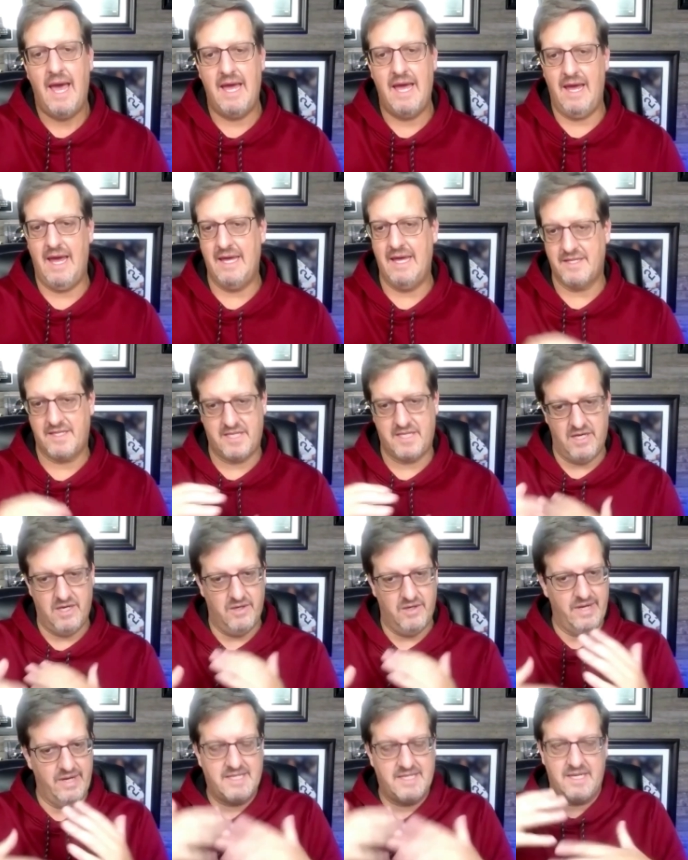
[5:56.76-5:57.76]
And,
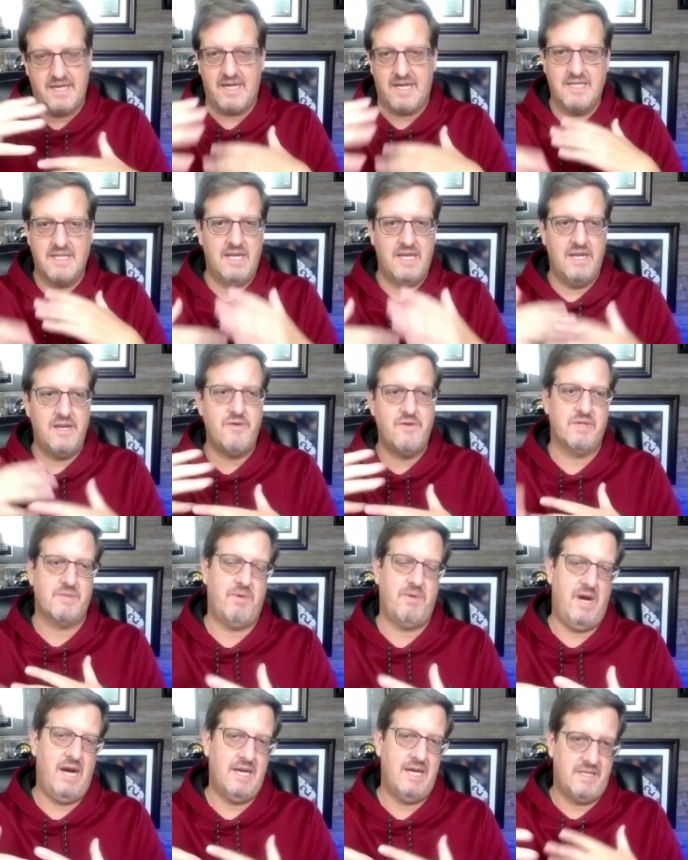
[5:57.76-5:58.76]
so it's a
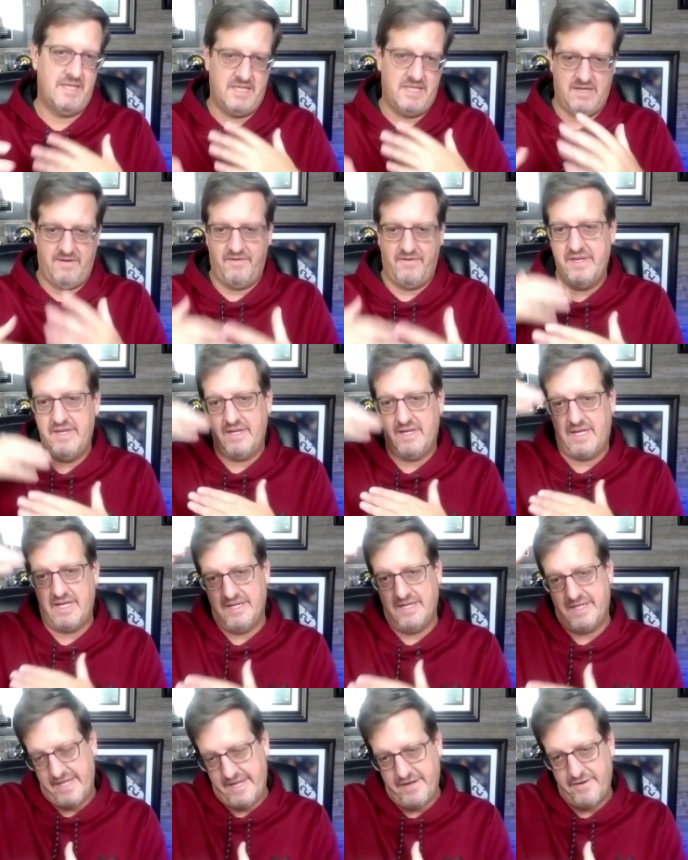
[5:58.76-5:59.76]
continuous process of then
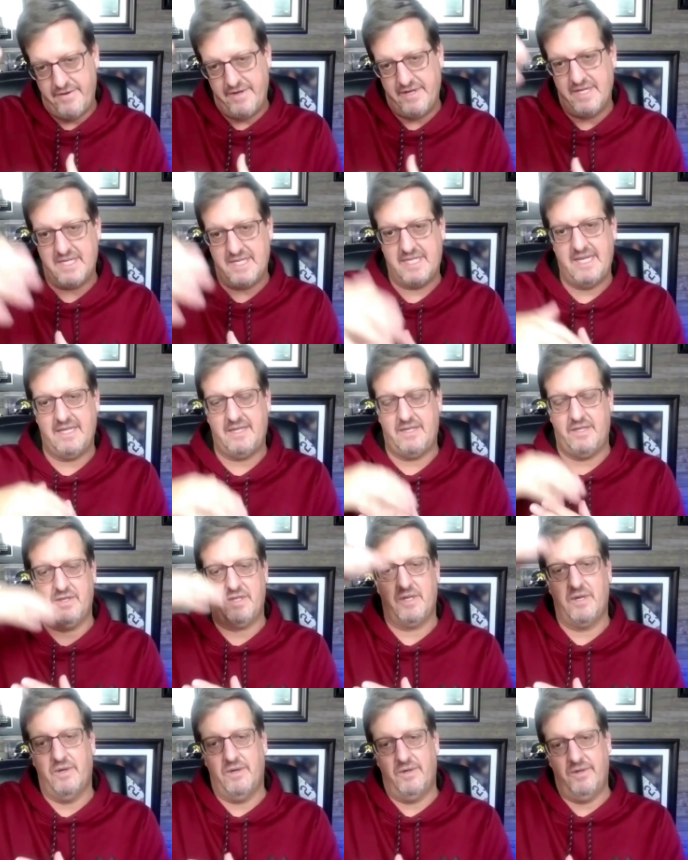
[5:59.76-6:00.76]
continuing to set
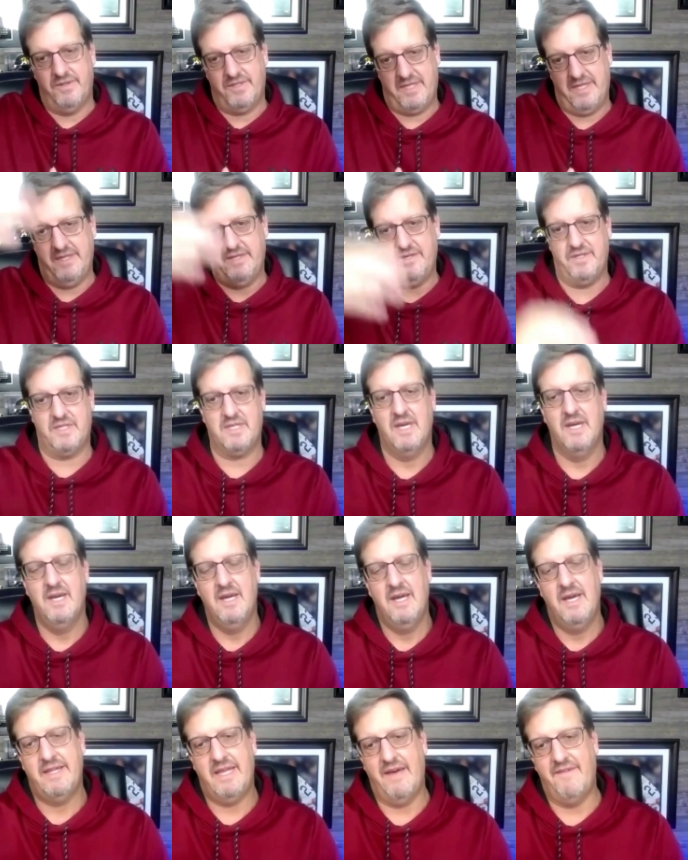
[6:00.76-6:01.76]
those goals and those
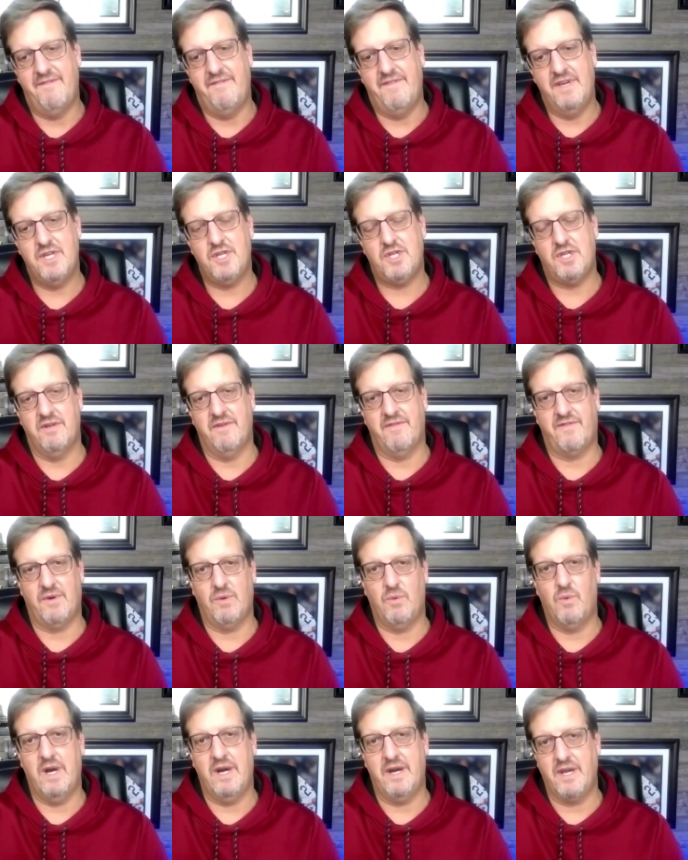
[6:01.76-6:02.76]
that vision
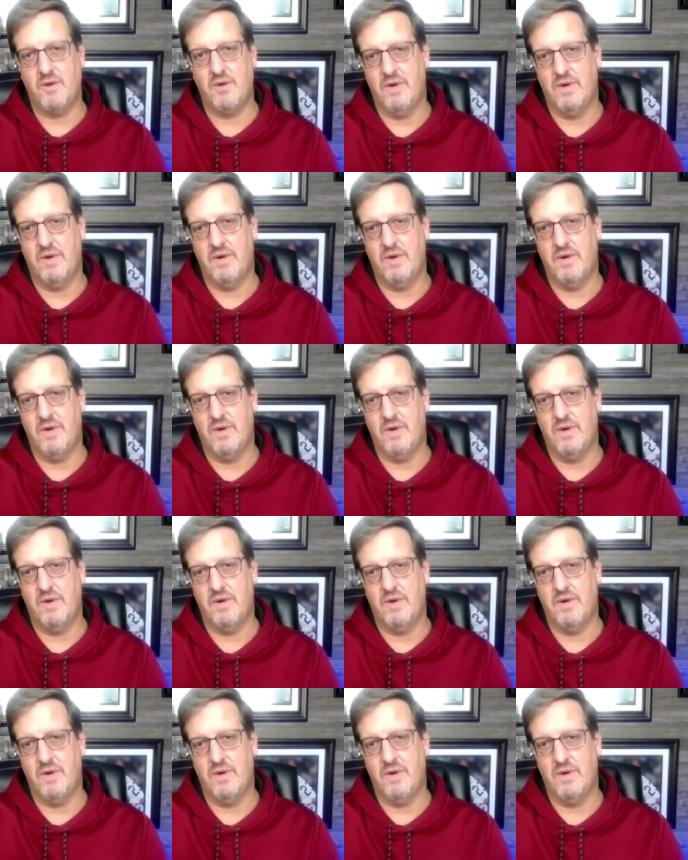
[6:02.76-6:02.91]
for where